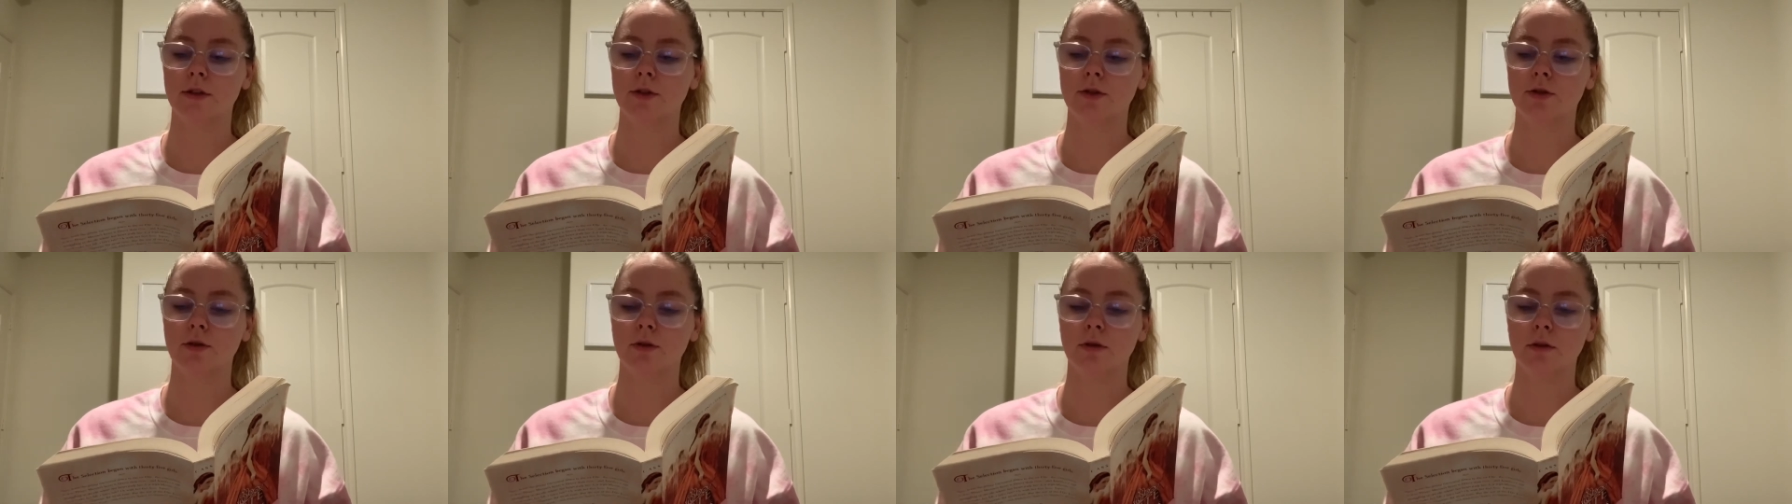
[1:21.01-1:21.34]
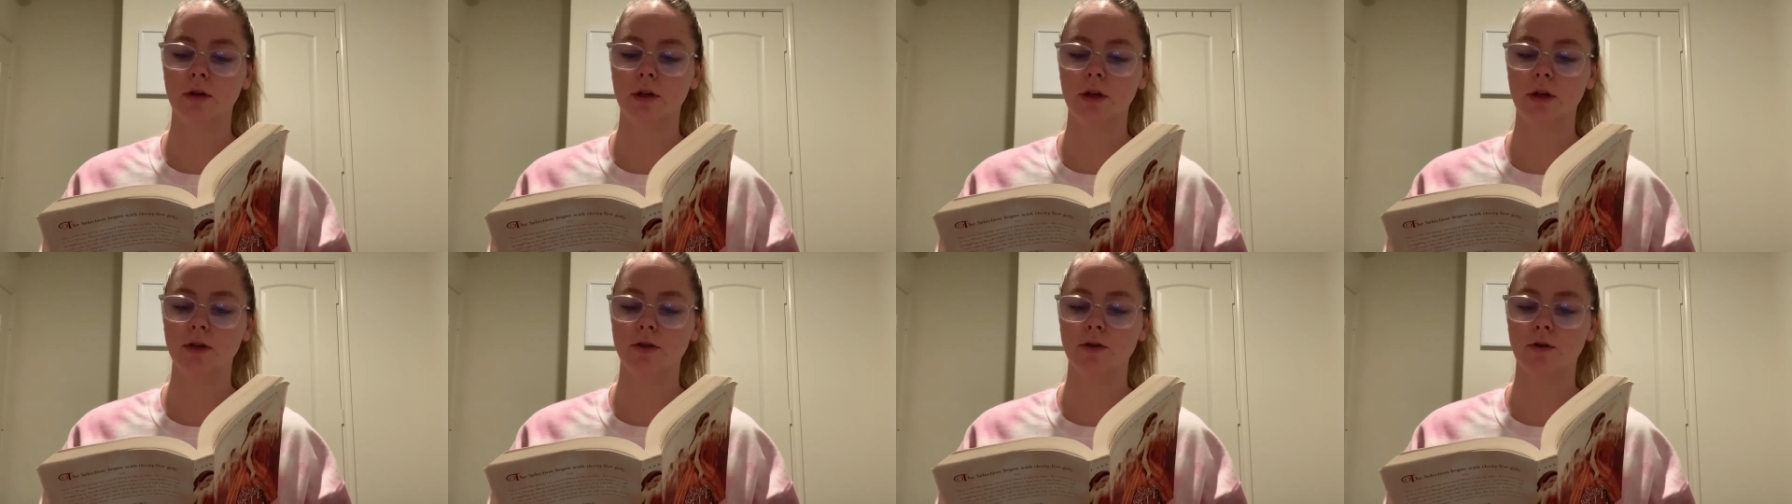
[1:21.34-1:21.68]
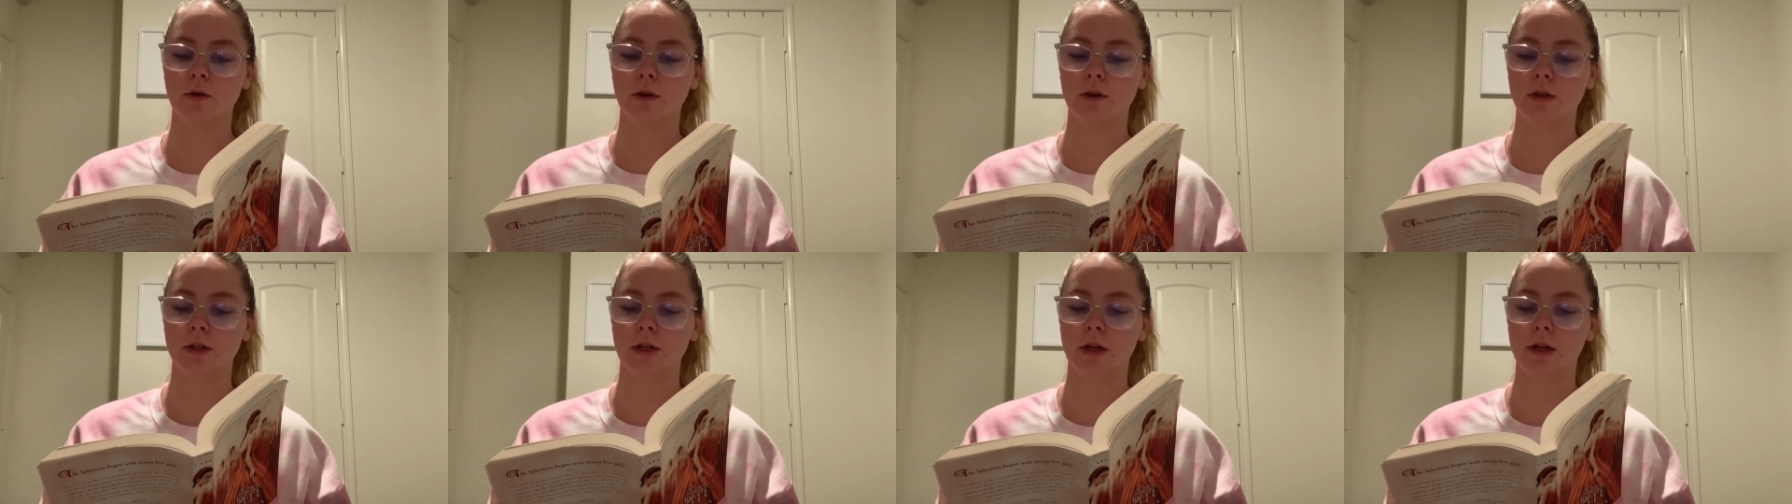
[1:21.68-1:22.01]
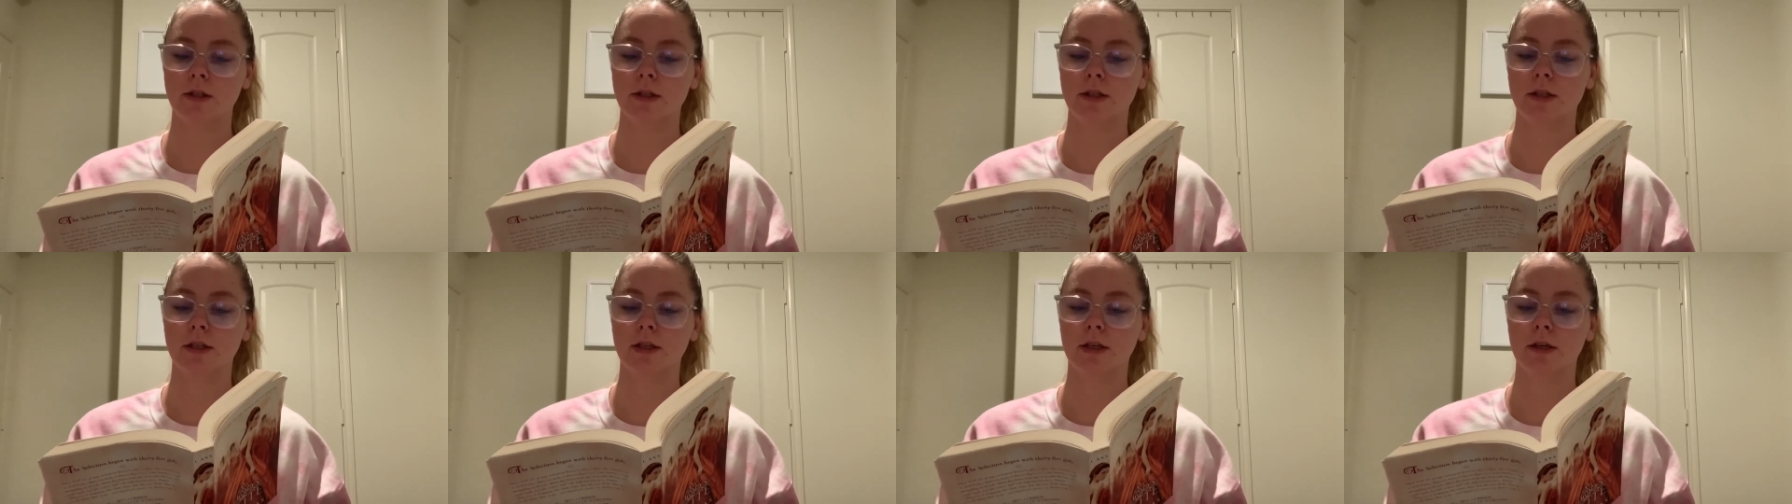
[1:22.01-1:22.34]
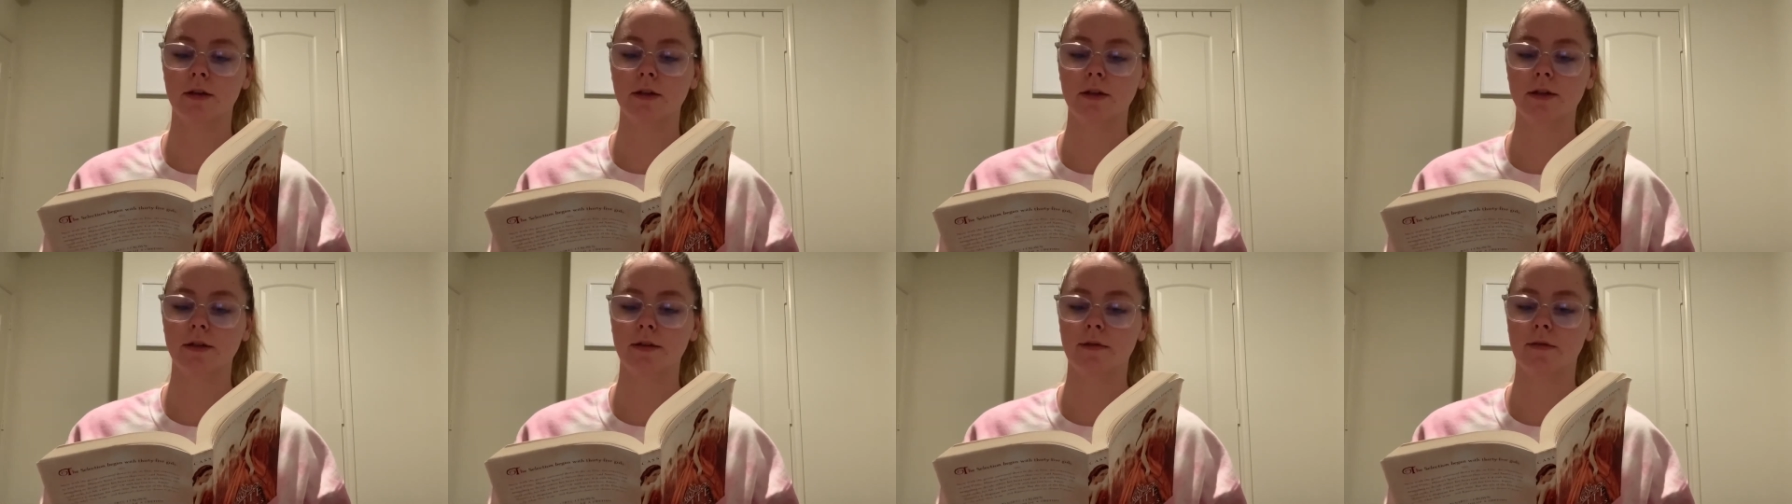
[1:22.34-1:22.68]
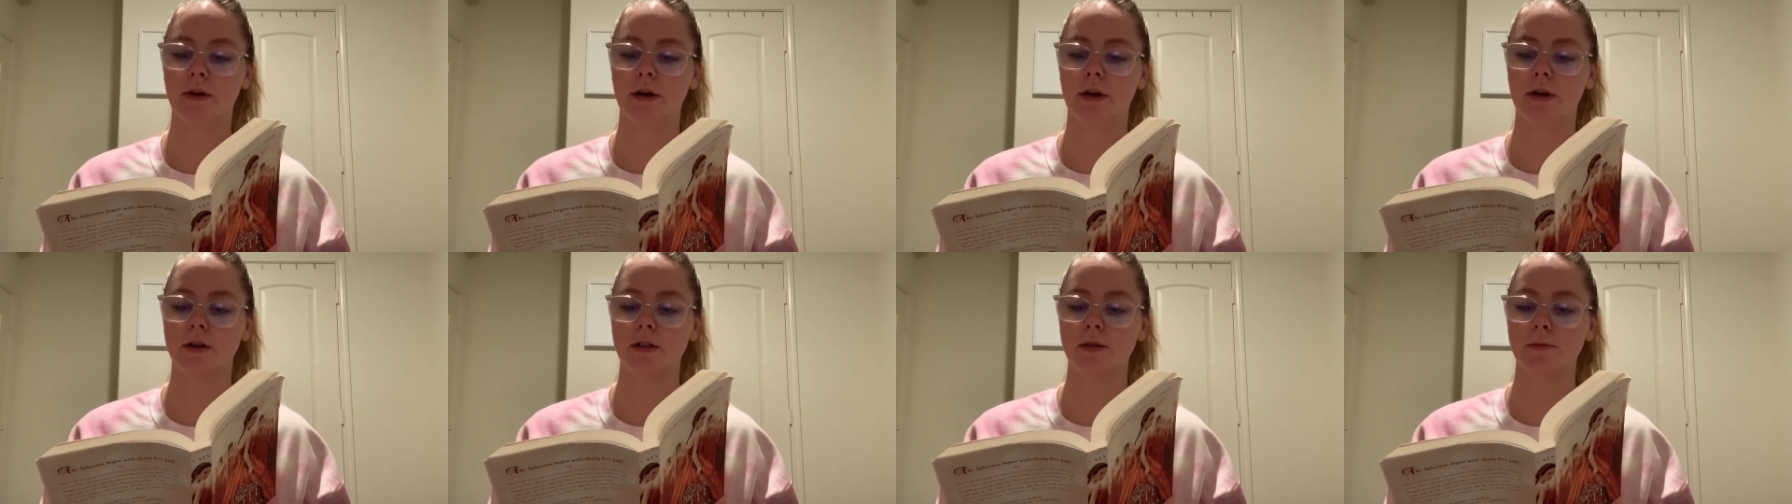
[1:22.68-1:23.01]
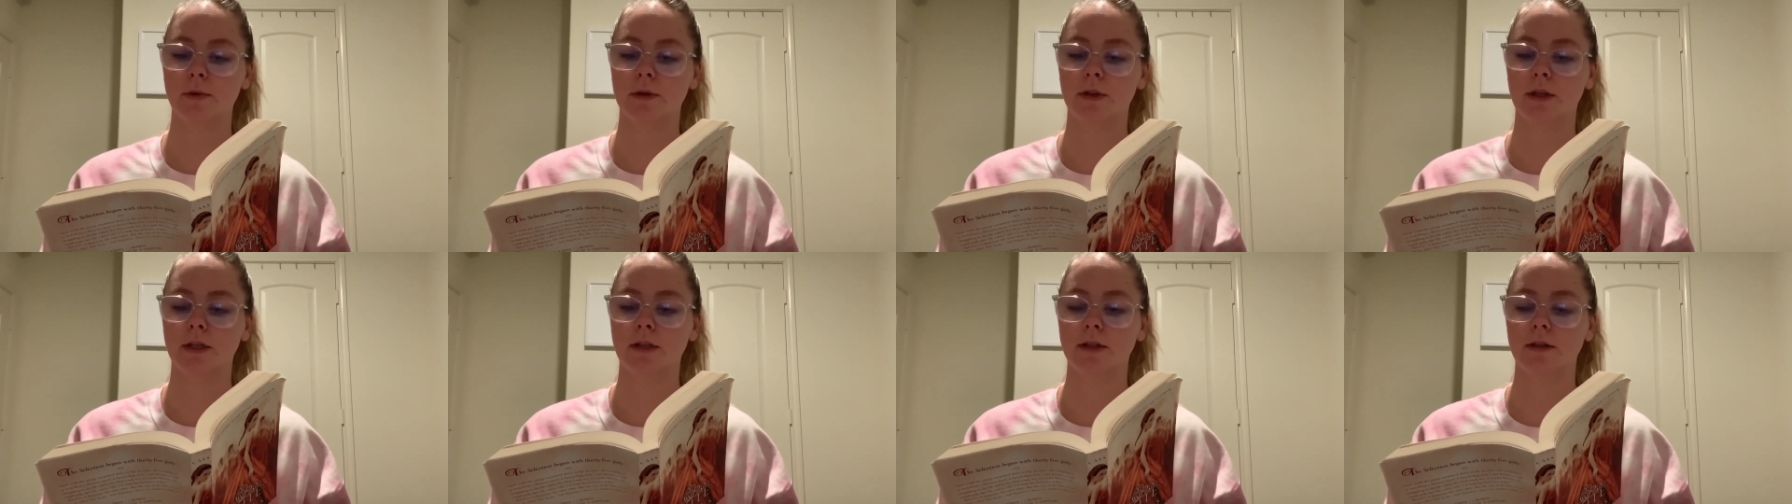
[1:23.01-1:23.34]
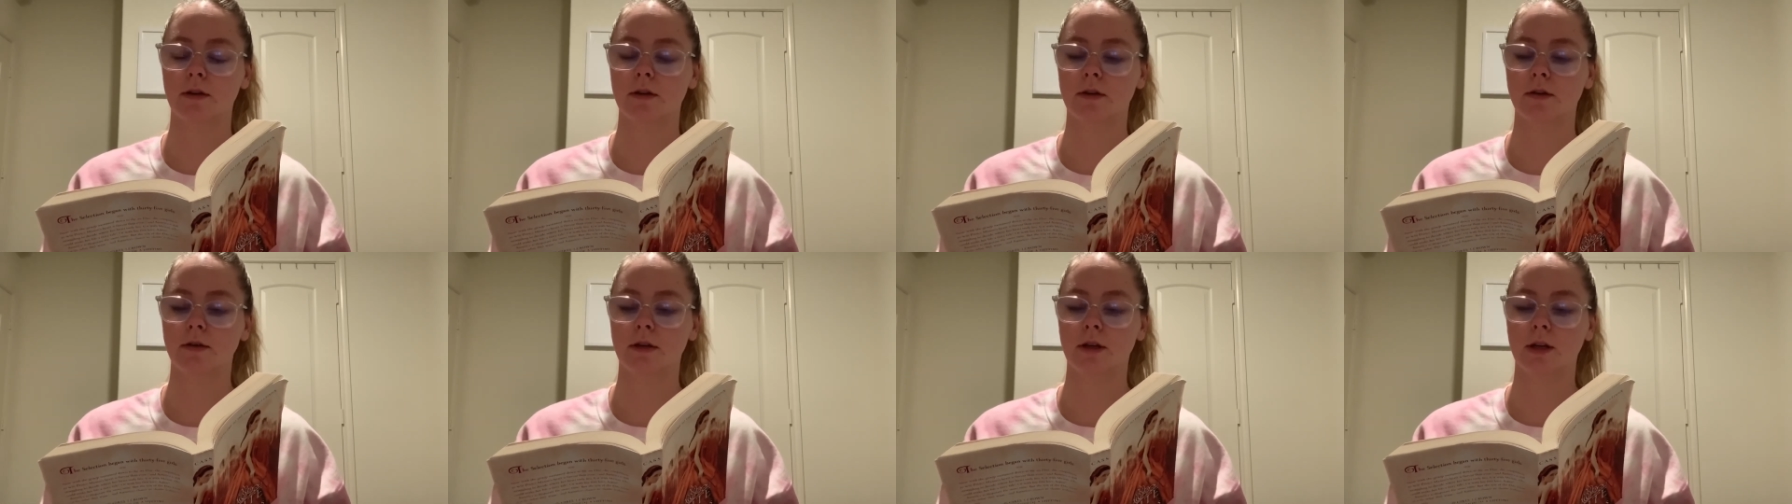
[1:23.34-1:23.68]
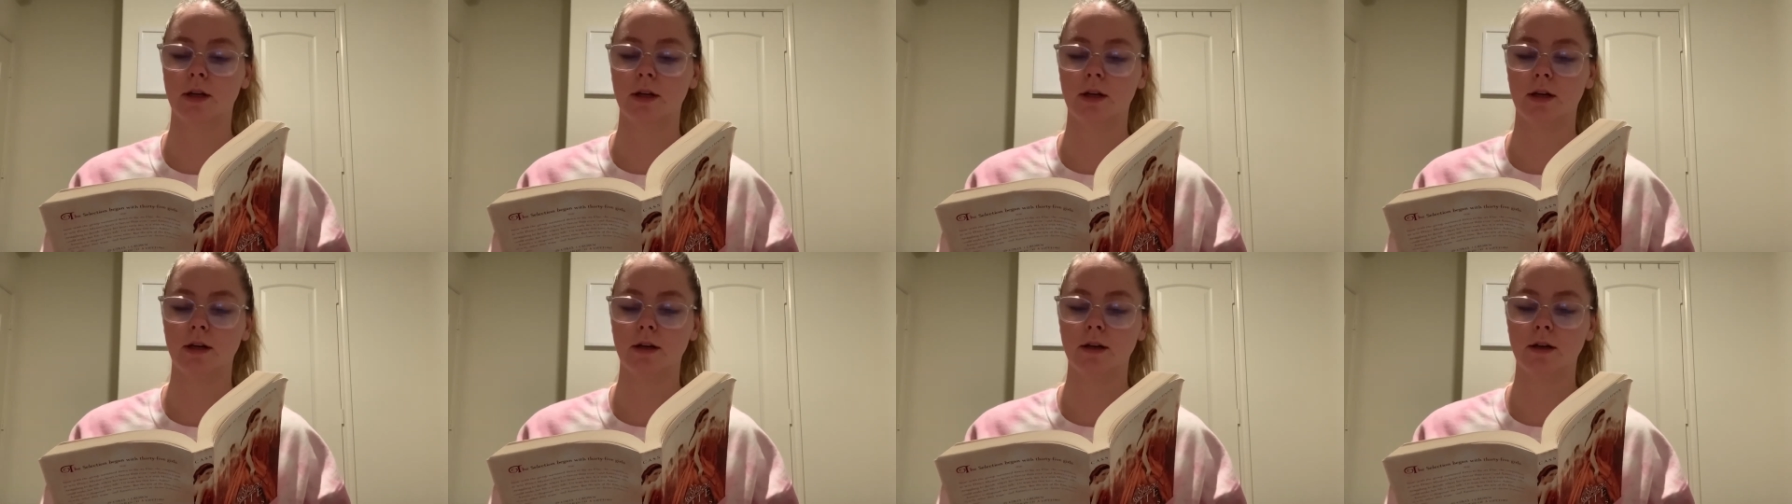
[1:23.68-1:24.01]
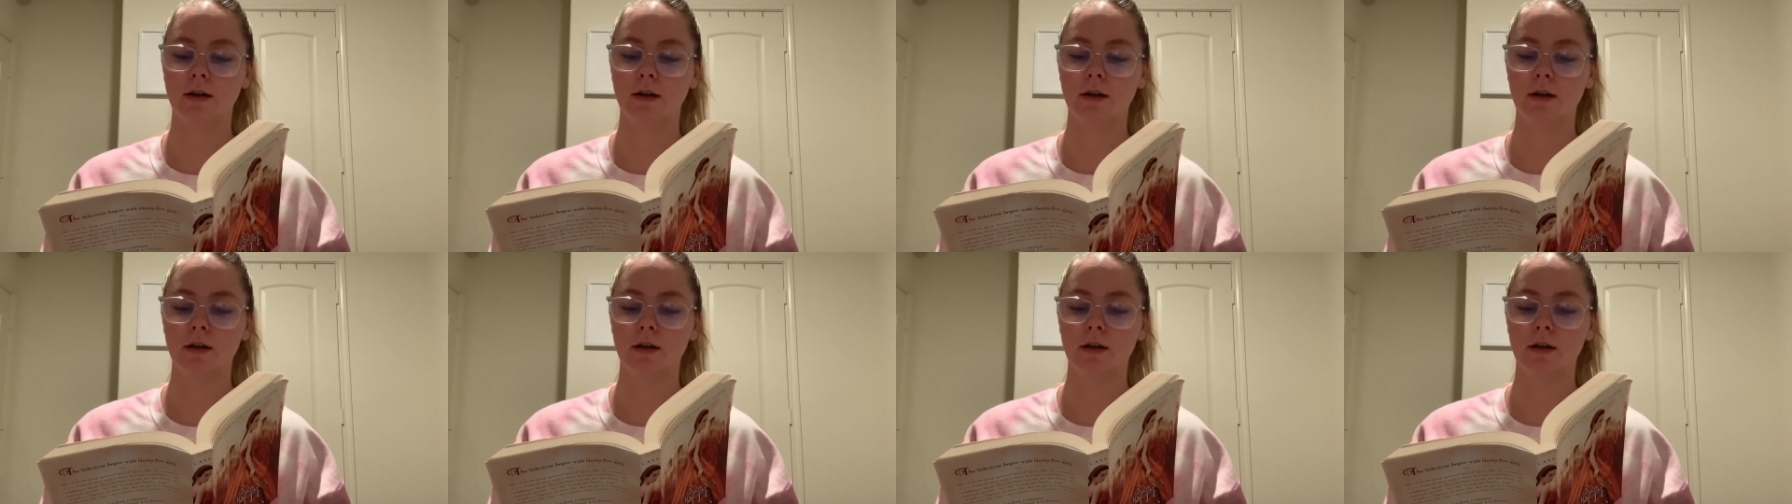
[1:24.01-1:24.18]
truly enjoy such serious affairs, but they certainly did.